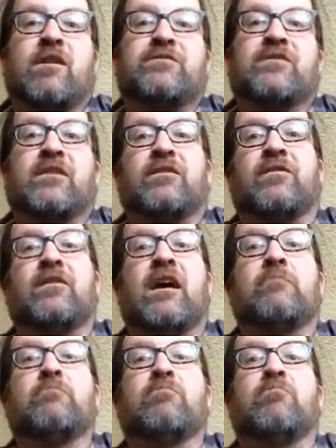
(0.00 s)
I stand on
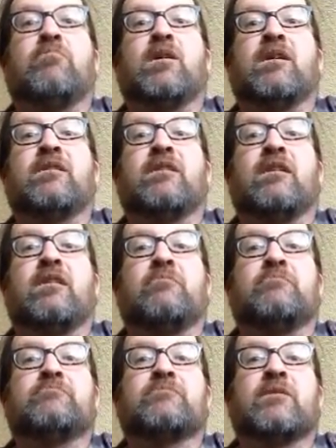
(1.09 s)
that. But
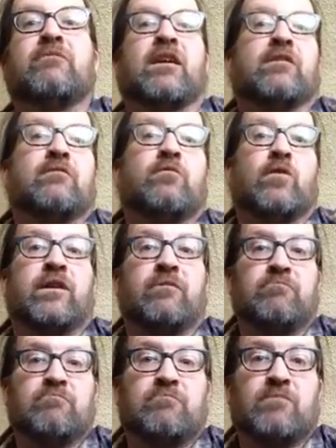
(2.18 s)
um, if I can afford it,
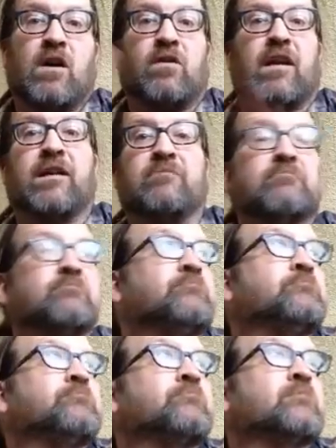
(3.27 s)
I'll get it.
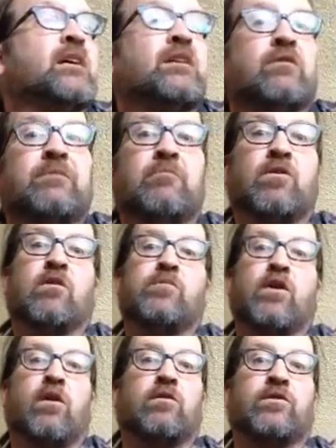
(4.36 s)
Anyway, hope
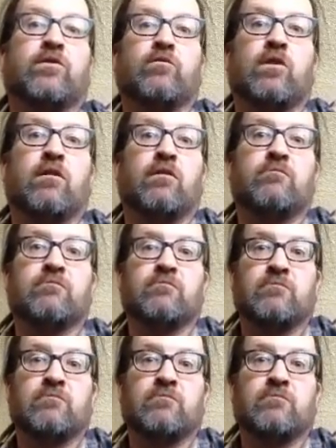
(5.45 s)
you all are doing well.